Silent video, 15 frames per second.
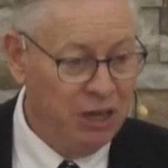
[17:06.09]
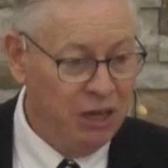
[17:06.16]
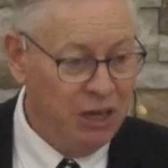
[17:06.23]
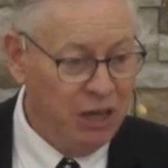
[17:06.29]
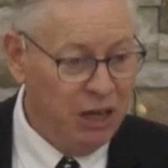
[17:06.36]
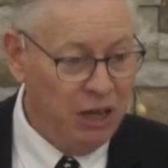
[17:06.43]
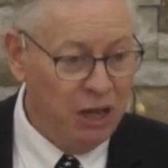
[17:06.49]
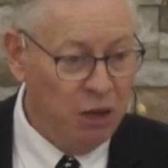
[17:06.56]

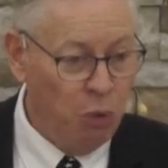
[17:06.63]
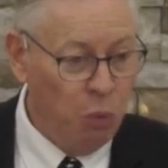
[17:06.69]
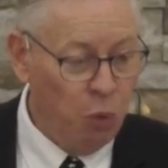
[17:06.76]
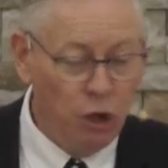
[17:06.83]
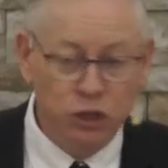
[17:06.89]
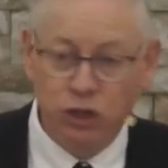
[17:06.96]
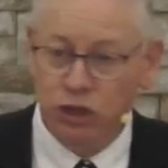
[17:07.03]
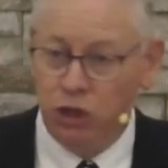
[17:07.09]
Uh,
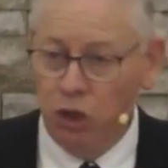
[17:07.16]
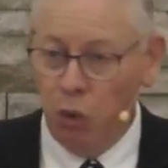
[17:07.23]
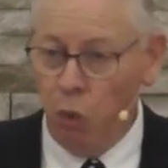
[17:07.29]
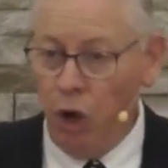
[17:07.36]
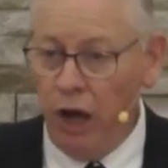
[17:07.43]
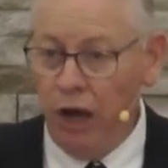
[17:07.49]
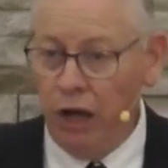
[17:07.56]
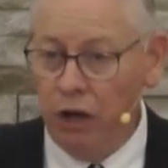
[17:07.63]
once in a
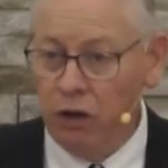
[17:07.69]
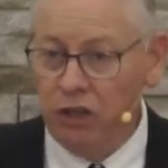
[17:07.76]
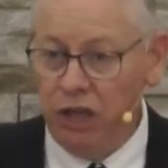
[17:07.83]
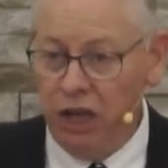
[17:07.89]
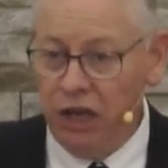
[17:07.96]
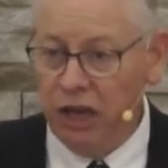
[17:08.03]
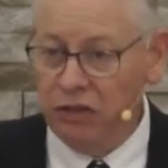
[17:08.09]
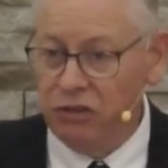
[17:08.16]
while, you
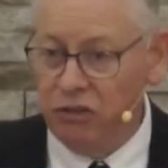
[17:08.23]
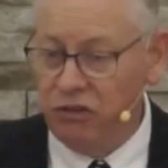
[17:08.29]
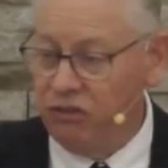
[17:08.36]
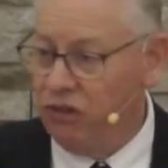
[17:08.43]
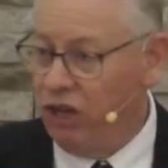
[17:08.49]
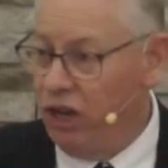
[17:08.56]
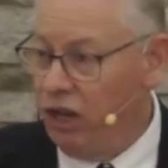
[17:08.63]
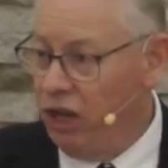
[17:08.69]
get to
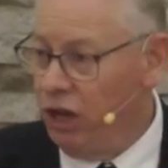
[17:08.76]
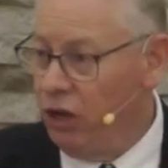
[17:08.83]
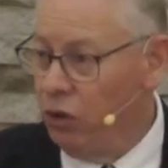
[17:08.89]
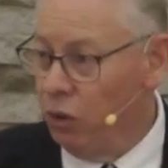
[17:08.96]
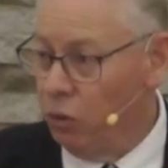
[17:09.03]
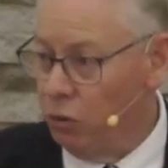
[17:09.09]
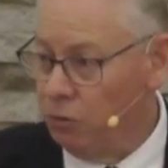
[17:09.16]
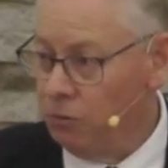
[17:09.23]
see an eagle